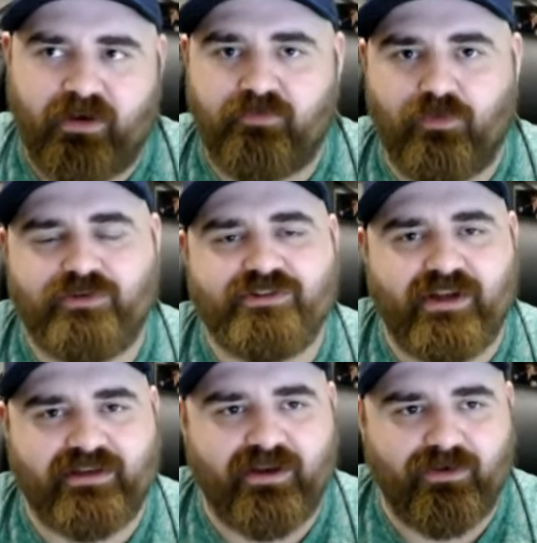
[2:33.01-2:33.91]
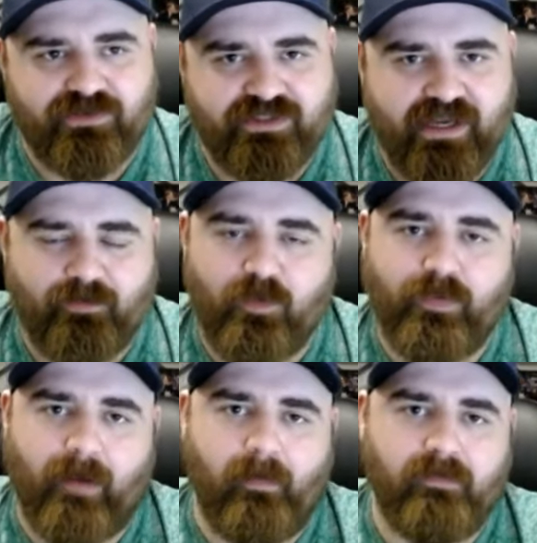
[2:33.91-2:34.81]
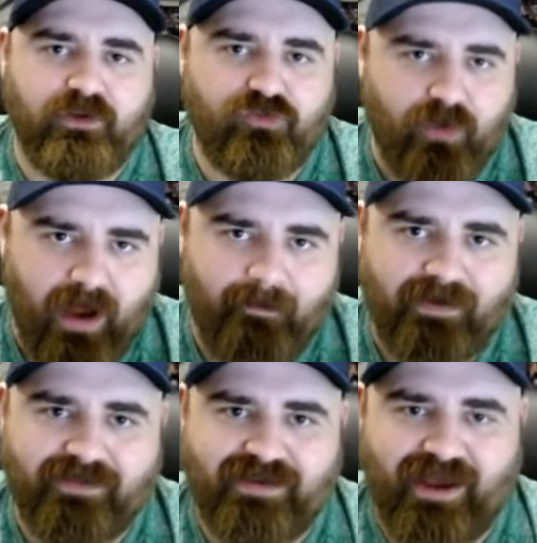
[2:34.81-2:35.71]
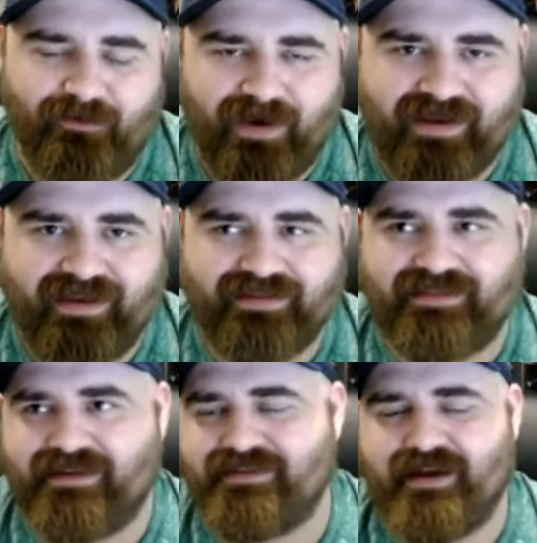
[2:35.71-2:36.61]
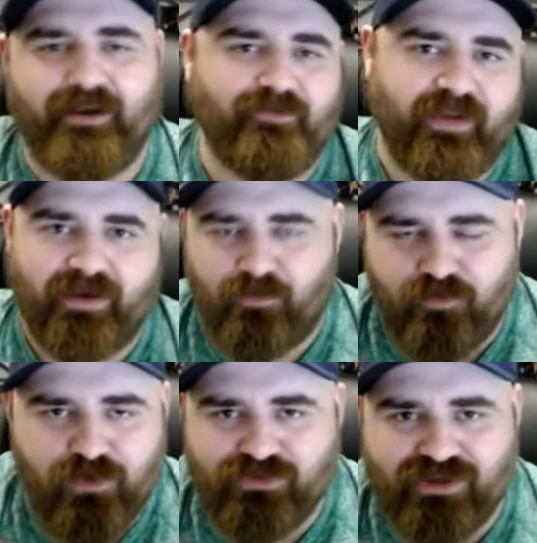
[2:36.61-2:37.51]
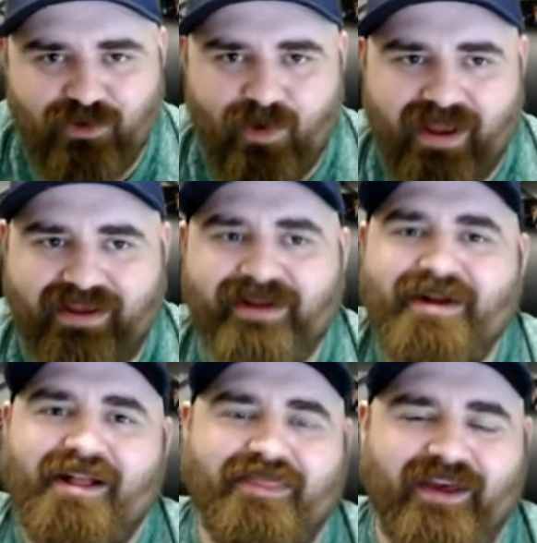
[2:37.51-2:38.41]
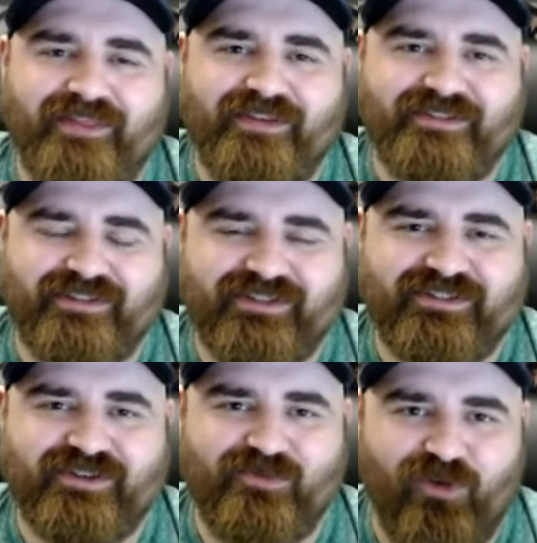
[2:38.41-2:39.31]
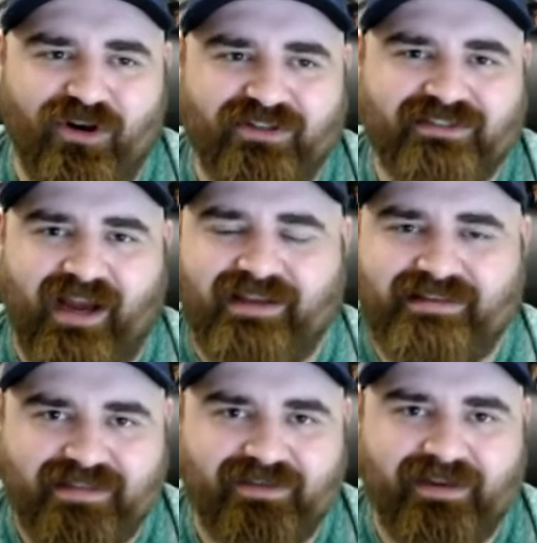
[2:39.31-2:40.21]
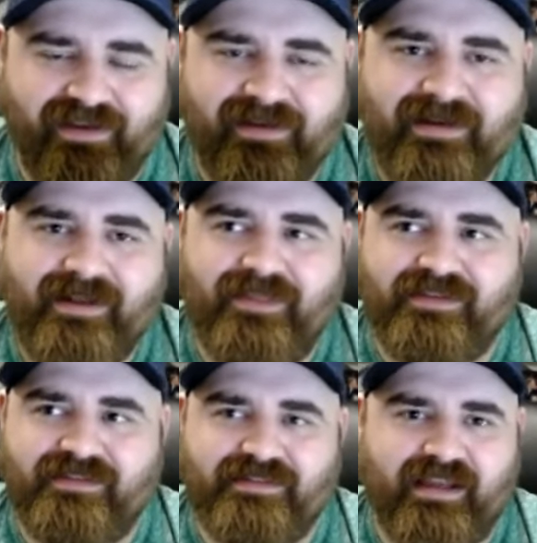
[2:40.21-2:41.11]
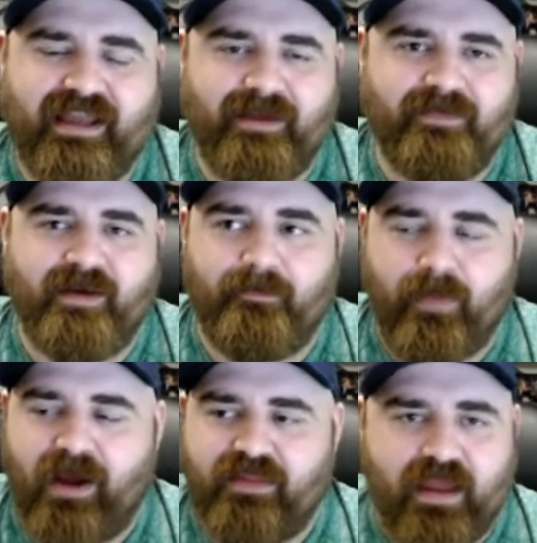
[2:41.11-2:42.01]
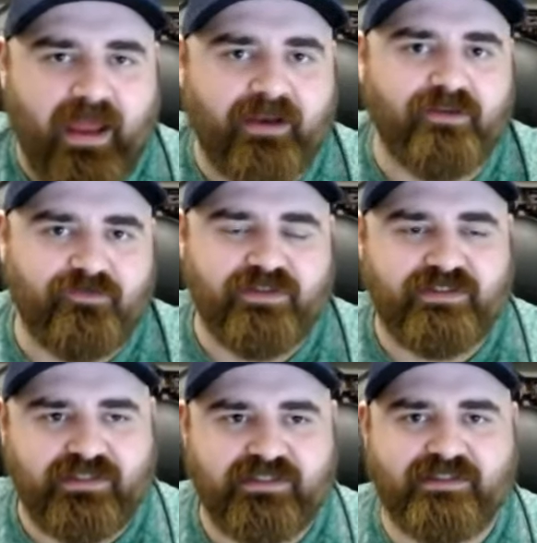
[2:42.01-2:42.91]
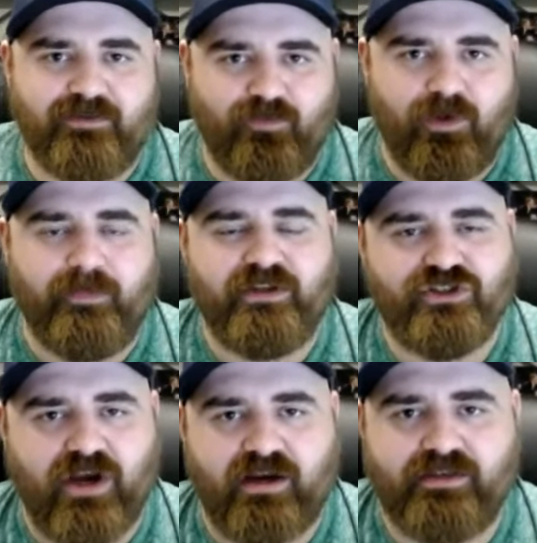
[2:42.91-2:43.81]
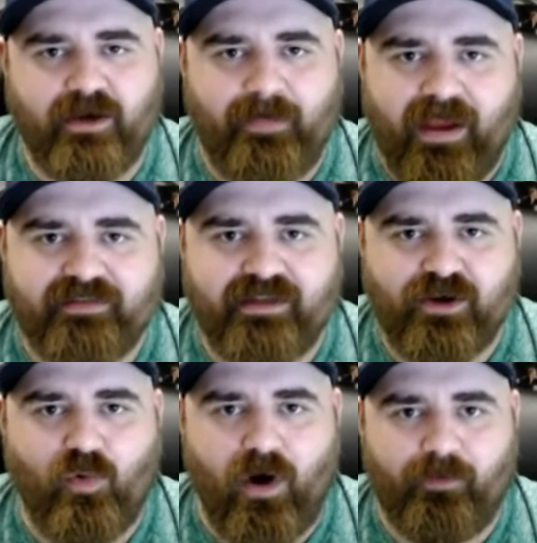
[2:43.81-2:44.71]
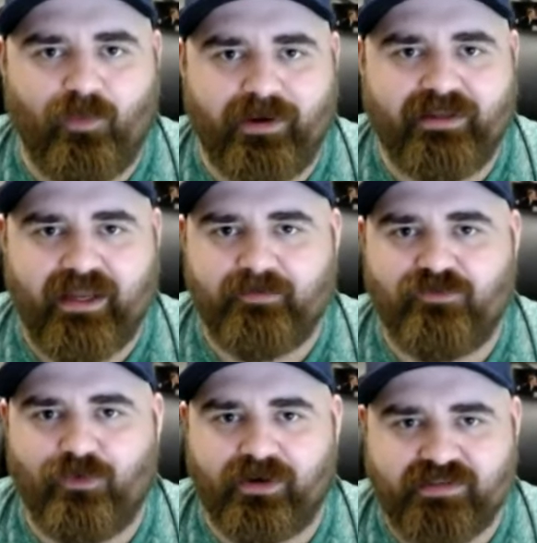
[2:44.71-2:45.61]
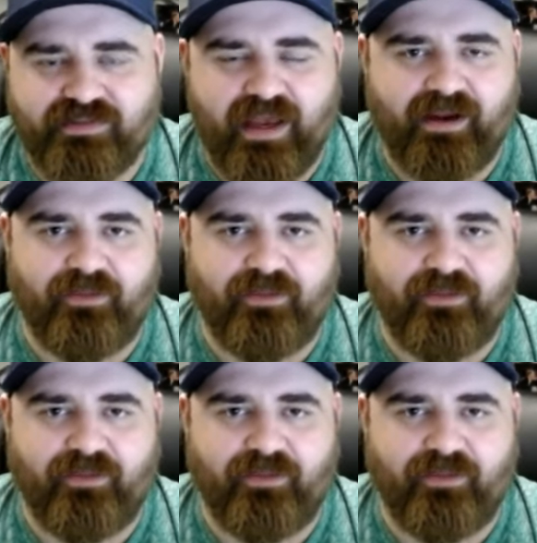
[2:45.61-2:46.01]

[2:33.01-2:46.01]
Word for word: Of course, San Diego State will probably drop in the net rankings. It is kind of a confusing way that the system works. Ideally, this is a game that by the end of the season will be chalked up as a quad one game for Gonzaga.